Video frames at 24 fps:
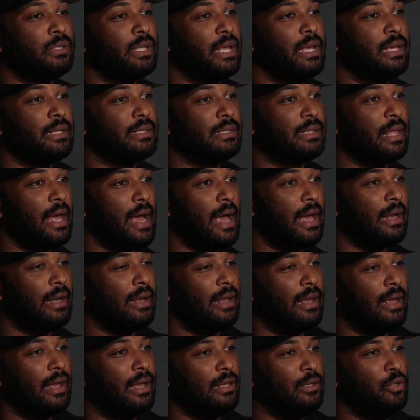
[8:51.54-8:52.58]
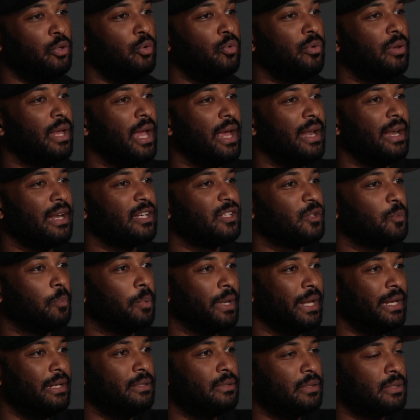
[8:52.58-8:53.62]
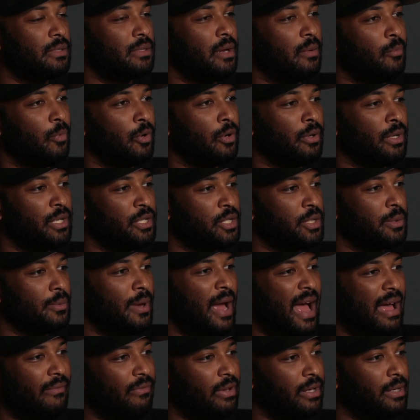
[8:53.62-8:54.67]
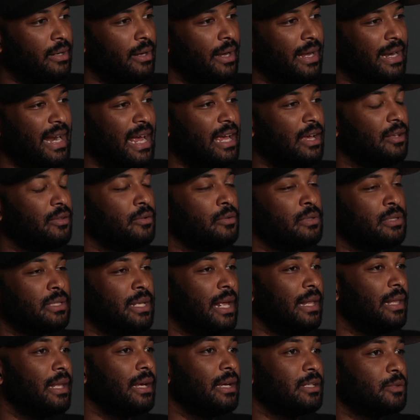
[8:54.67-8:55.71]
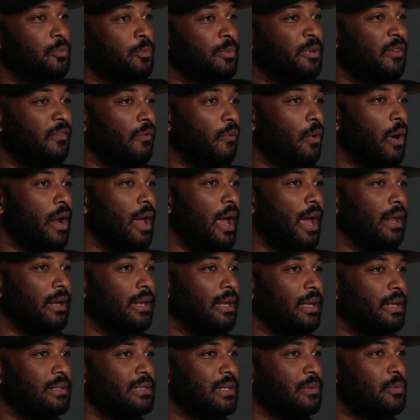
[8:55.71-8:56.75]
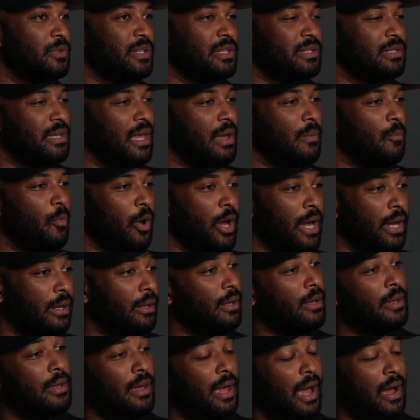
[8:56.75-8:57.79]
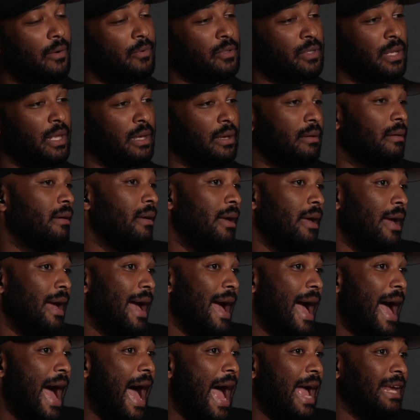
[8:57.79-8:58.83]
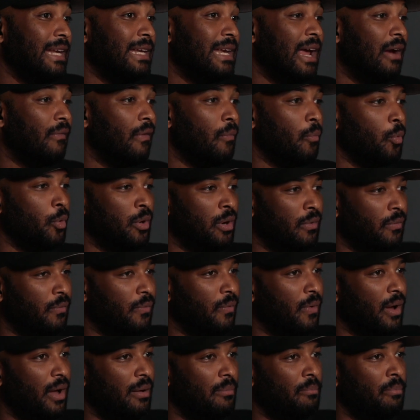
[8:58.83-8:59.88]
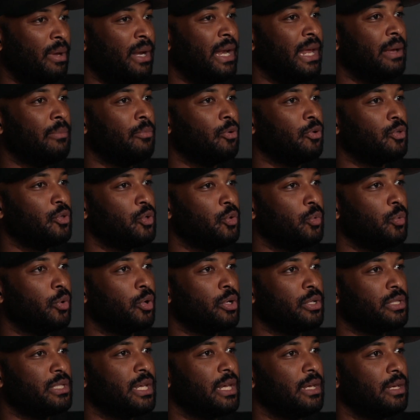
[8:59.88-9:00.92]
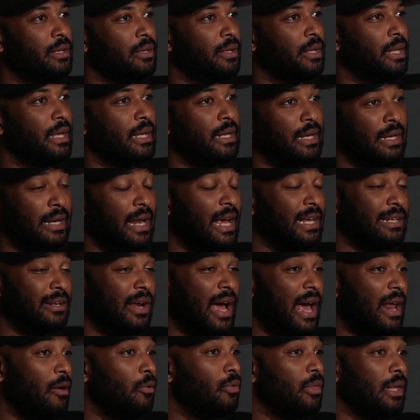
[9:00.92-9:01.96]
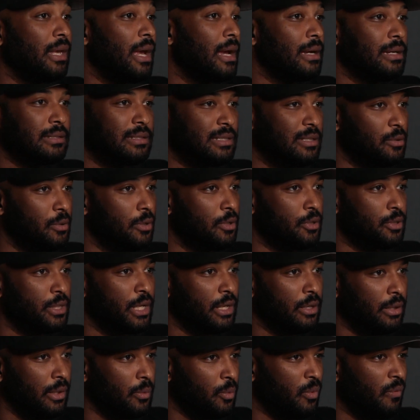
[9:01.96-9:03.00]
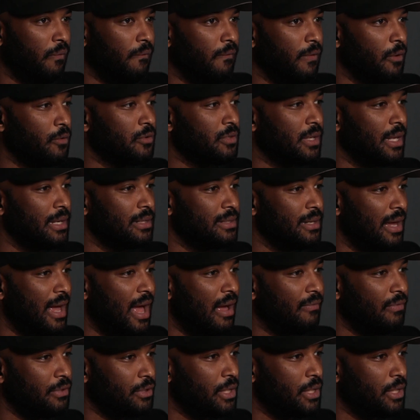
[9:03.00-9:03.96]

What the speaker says: those things that you can't explain to someone unless you have it, and I understand that because before I had kids it was the same way. I was like, I never would have been able to articulate, and I don't think I can still articulate what it feels like to have